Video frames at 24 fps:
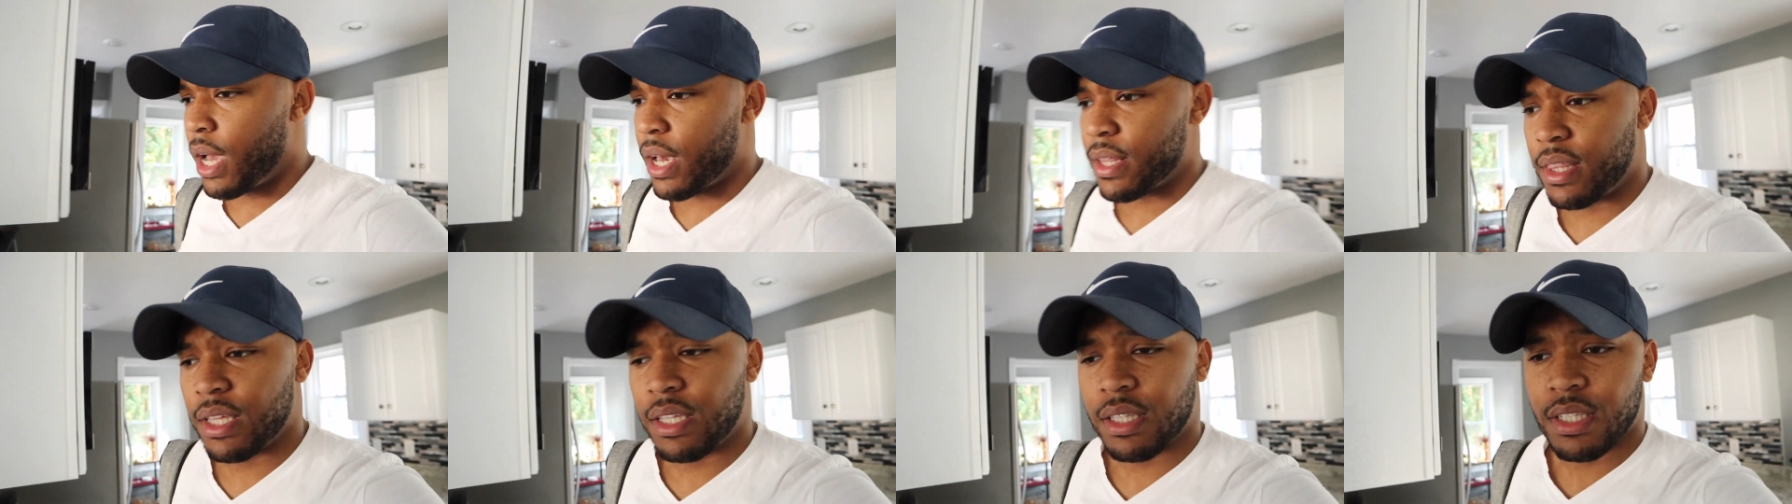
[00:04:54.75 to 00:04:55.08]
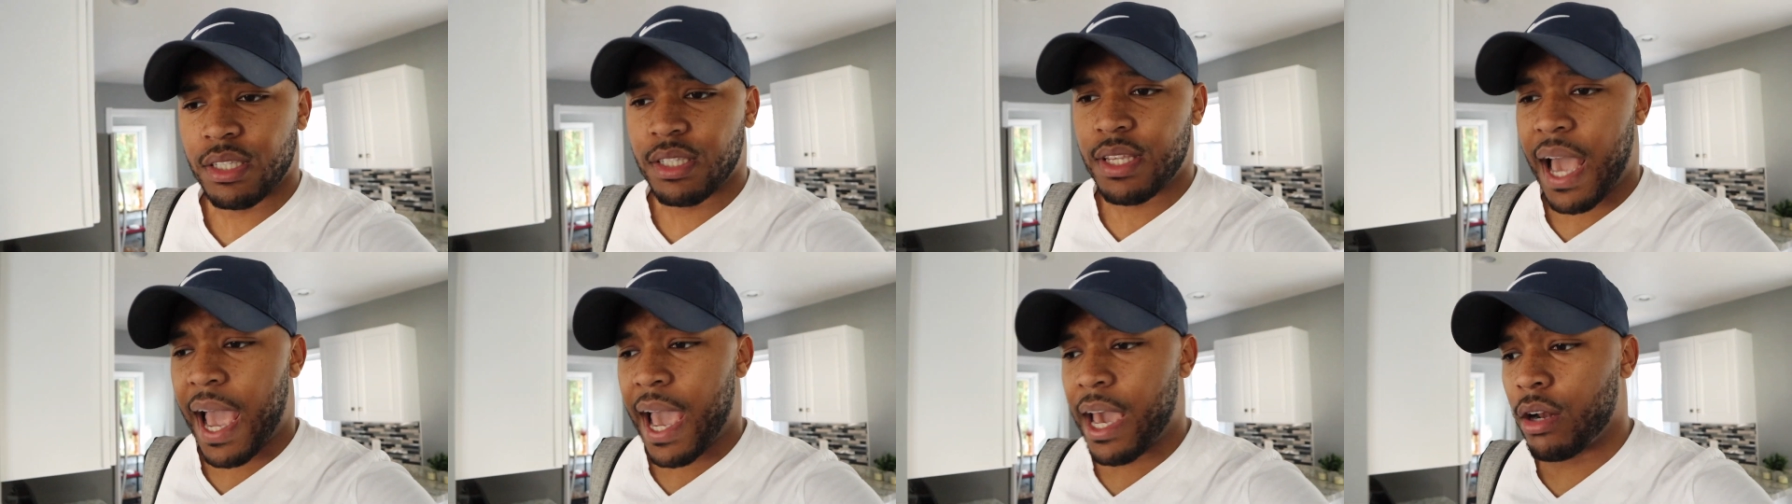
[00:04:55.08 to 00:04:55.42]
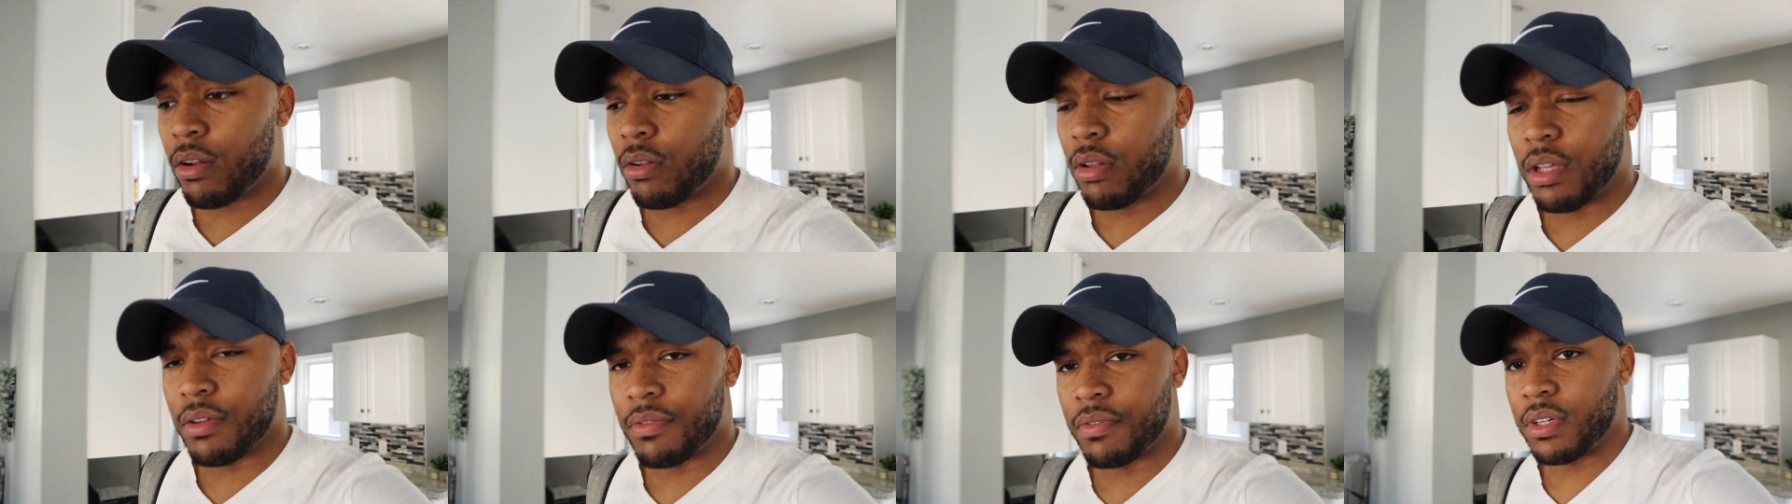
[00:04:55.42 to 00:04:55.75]
I think the
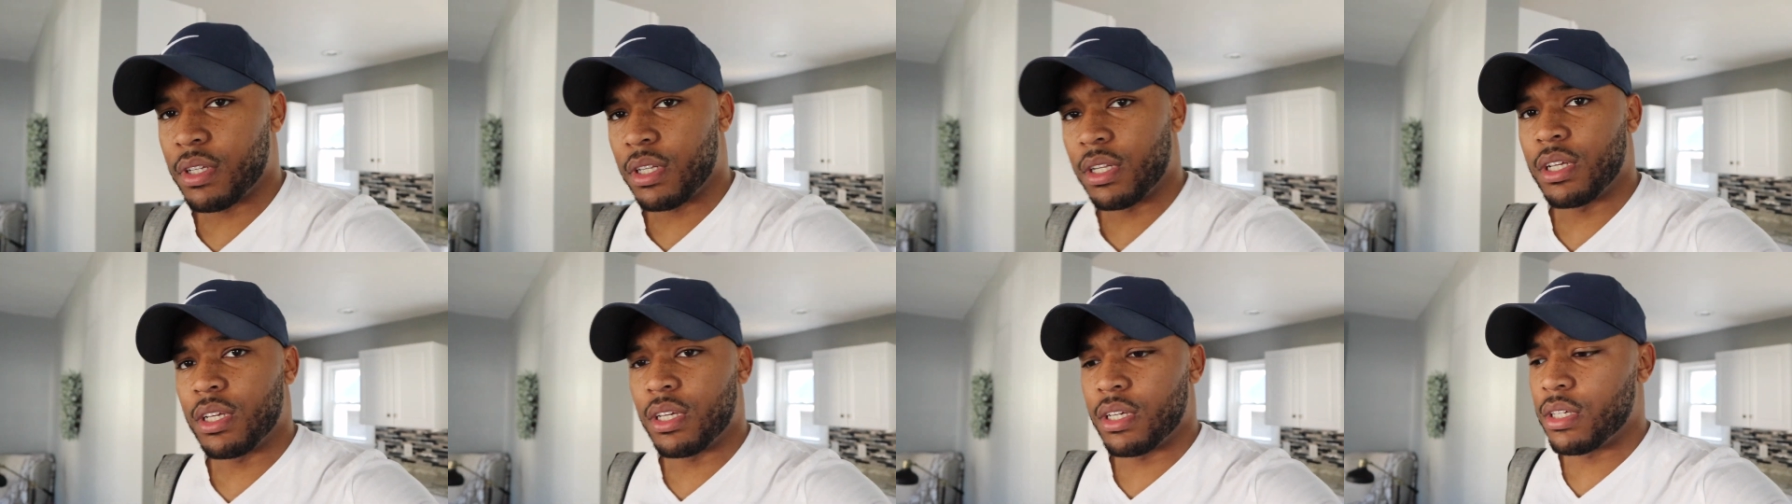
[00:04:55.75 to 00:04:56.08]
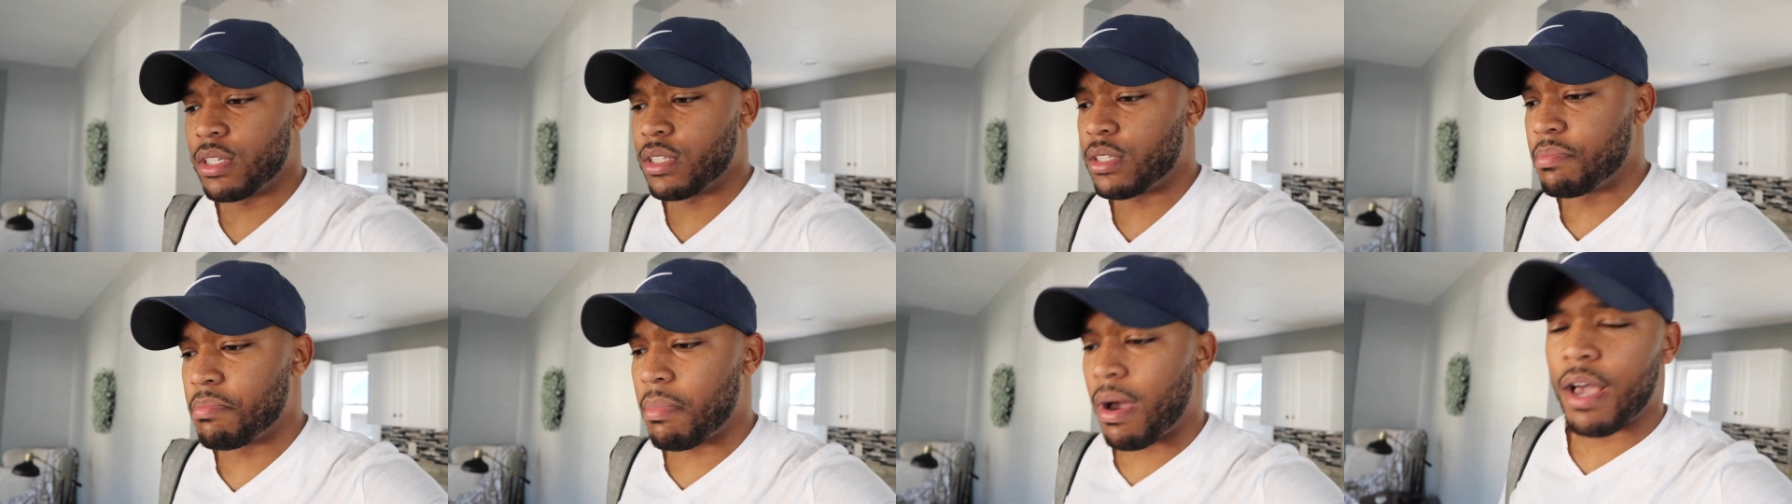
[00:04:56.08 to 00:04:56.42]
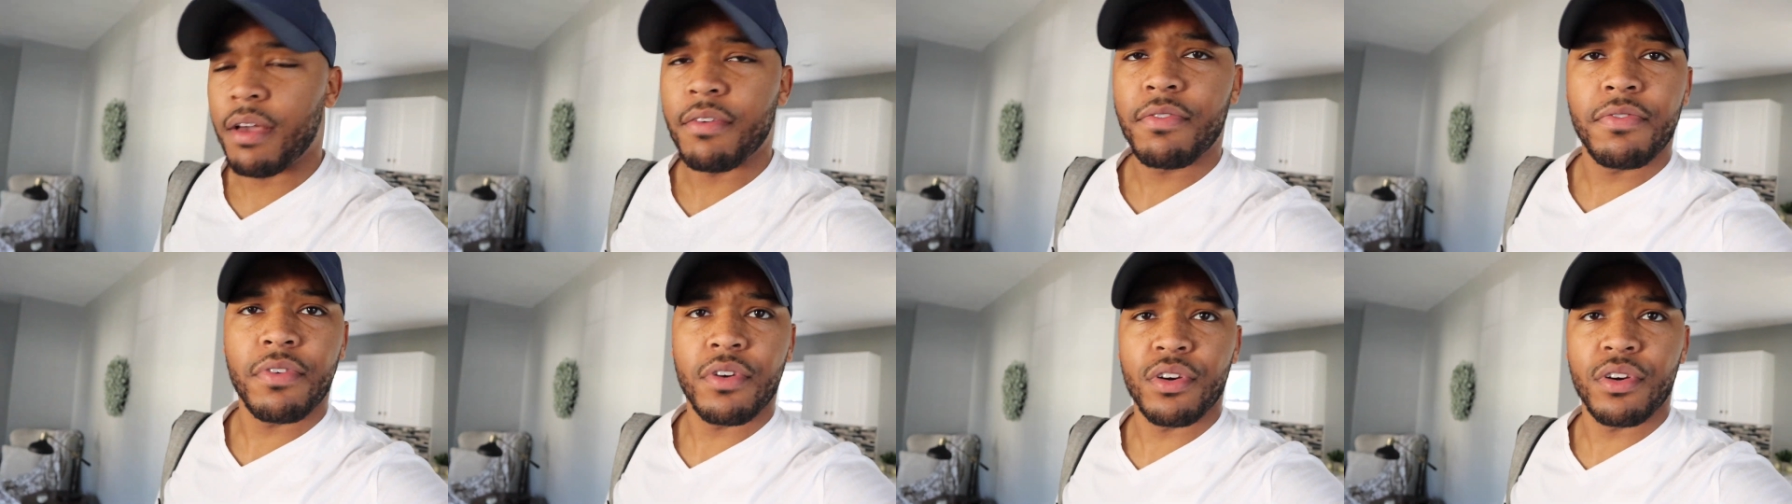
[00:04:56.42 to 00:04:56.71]
title of it is My